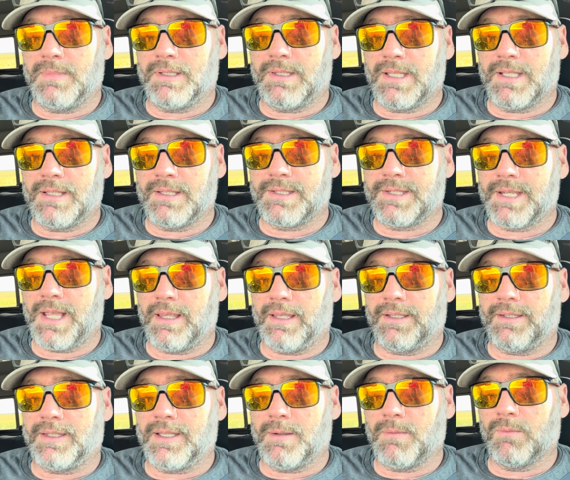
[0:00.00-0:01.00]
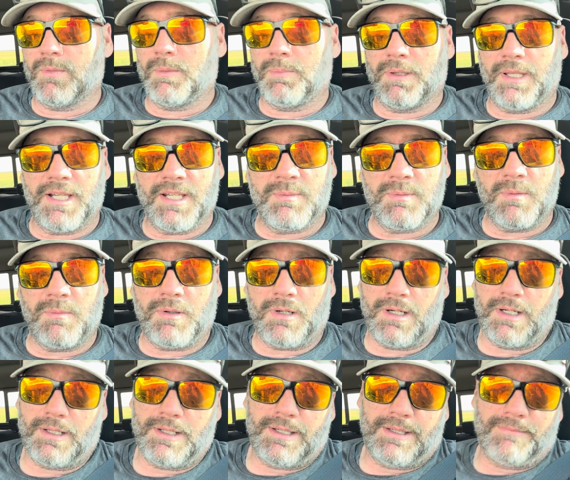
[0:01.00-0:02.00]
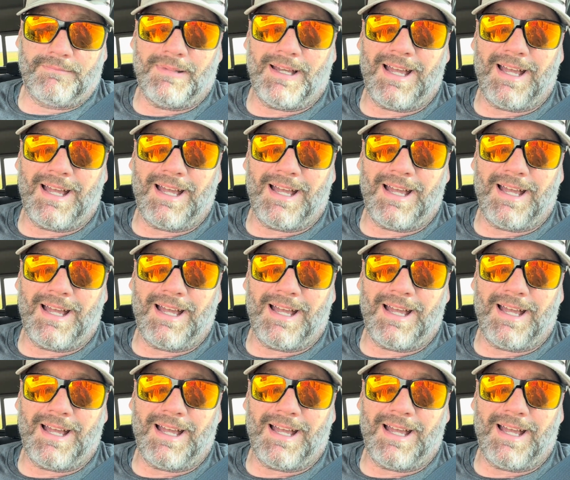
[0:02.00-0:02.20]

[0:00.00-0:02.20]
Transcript: but then selling them replacement parts?